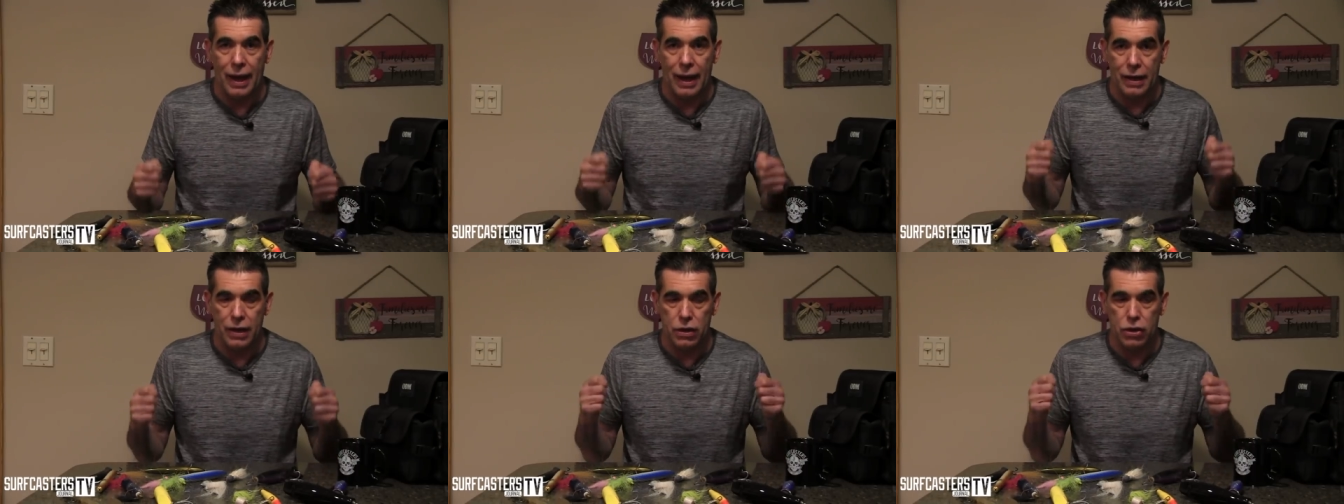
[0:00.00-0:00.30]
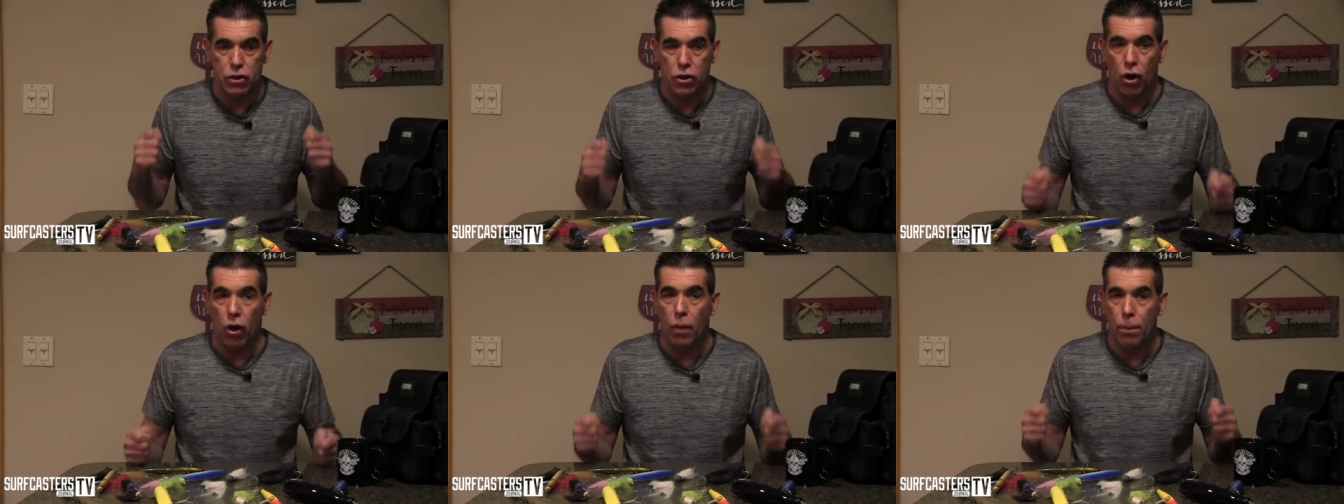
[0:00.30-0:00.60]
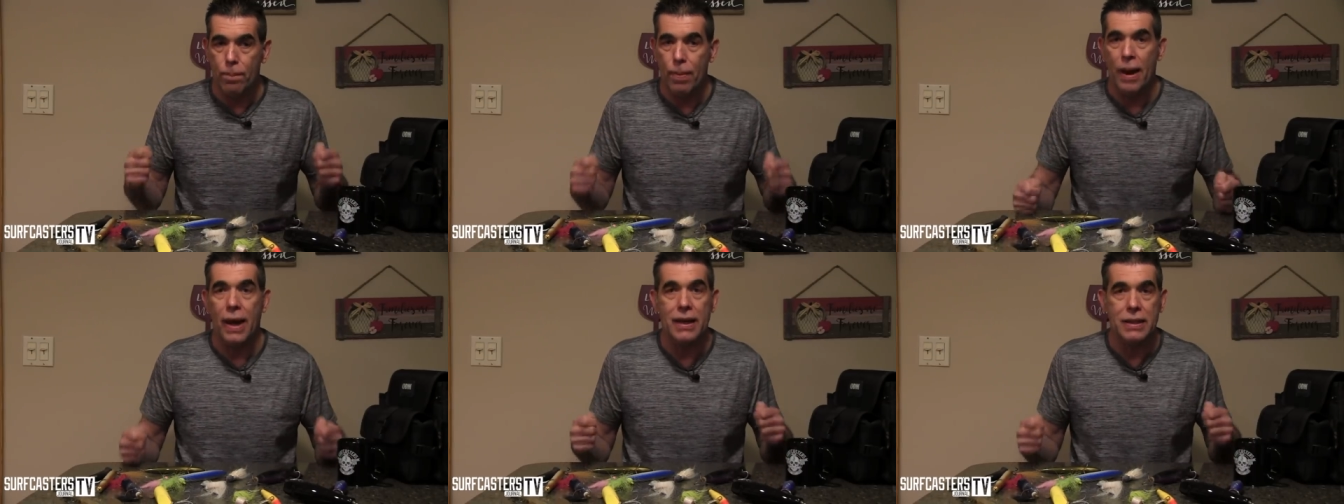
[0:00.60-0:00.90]
and
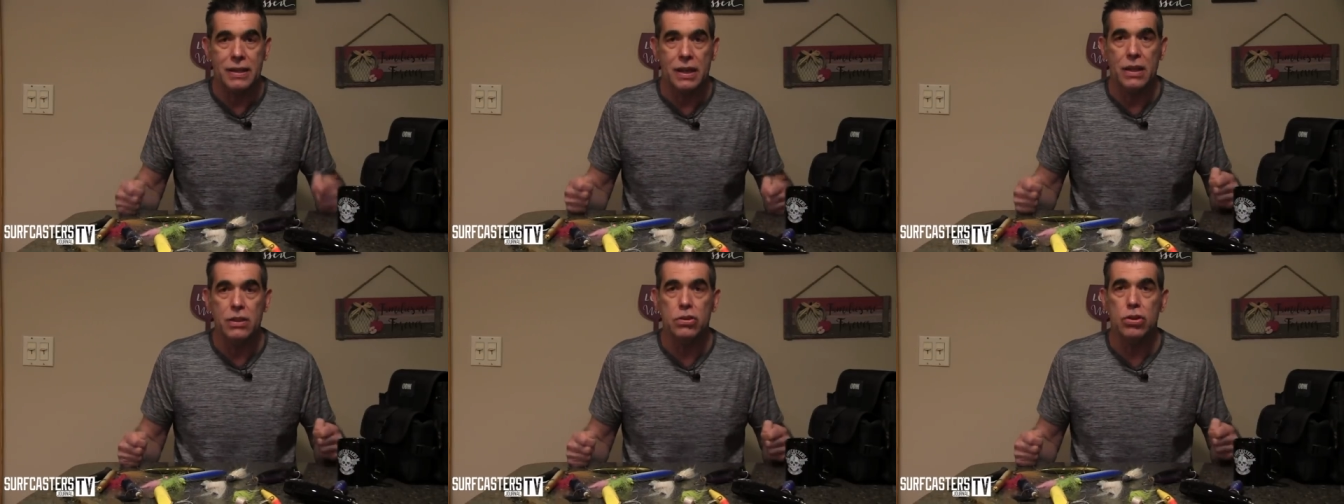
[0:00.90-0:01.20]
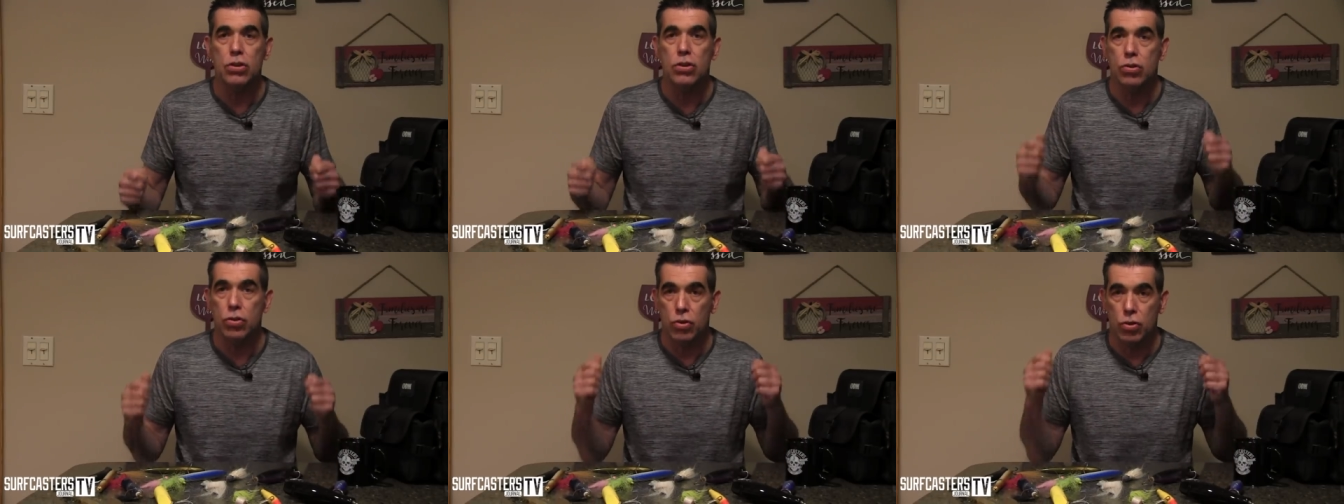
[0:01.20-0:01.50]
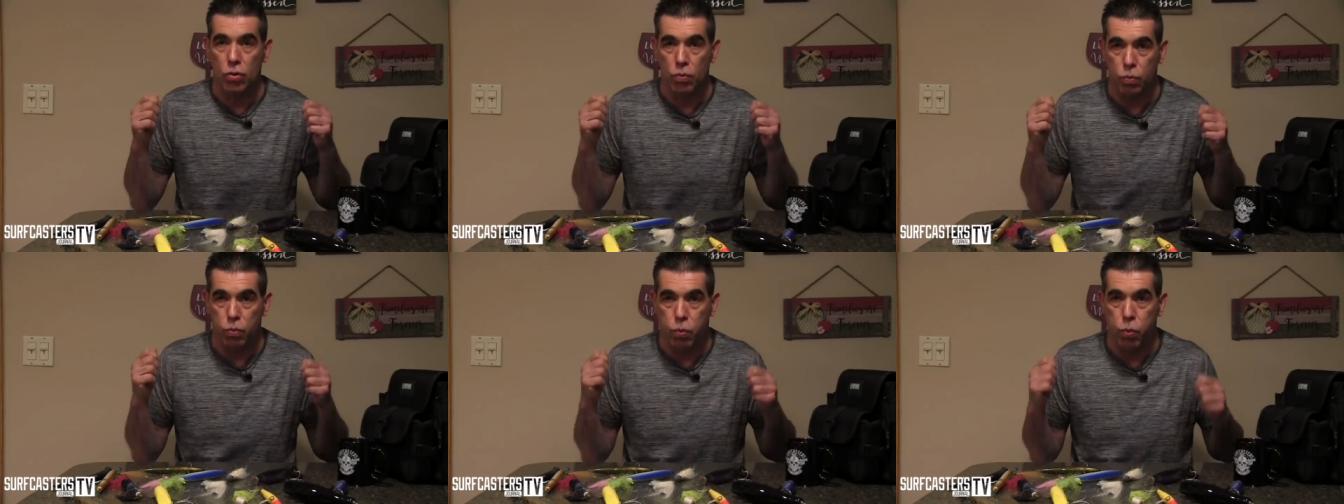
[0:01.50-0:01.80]
don't pay attention to
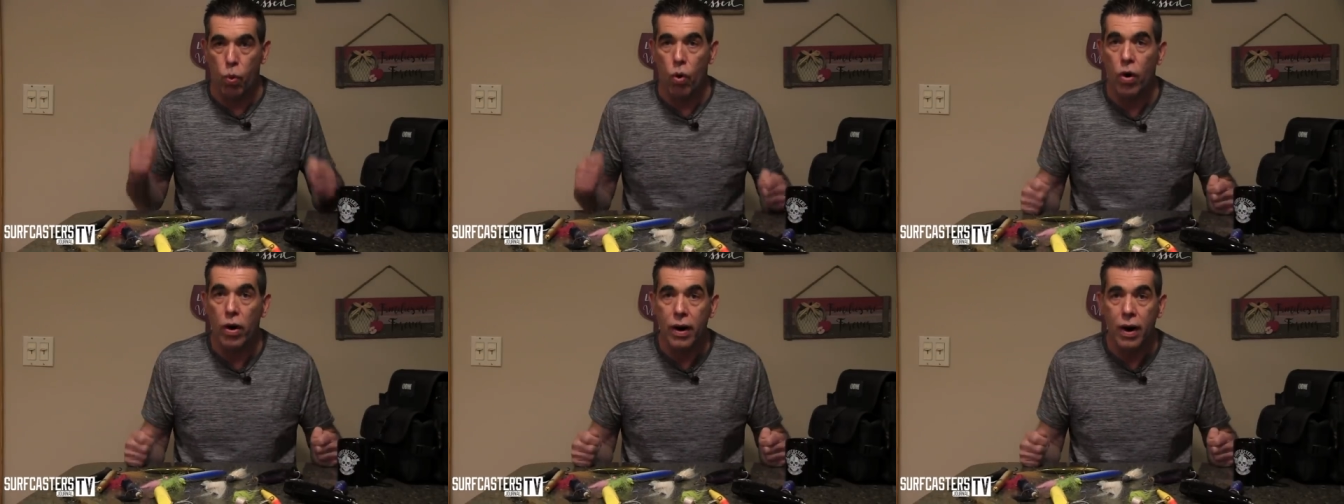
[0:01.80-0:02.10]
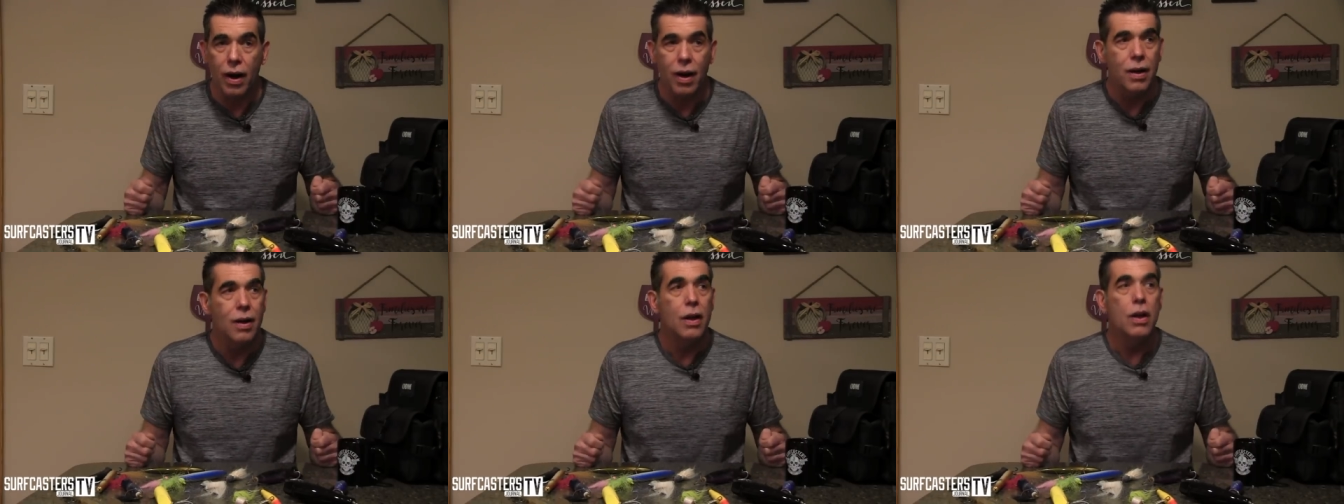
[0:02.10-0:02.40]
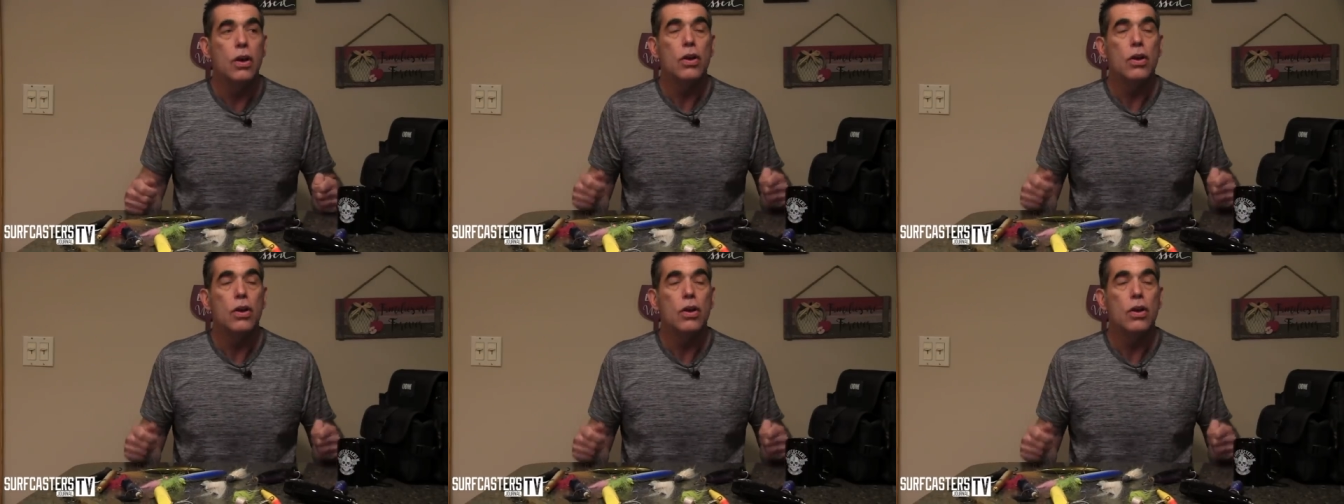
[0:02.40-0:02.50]
the water,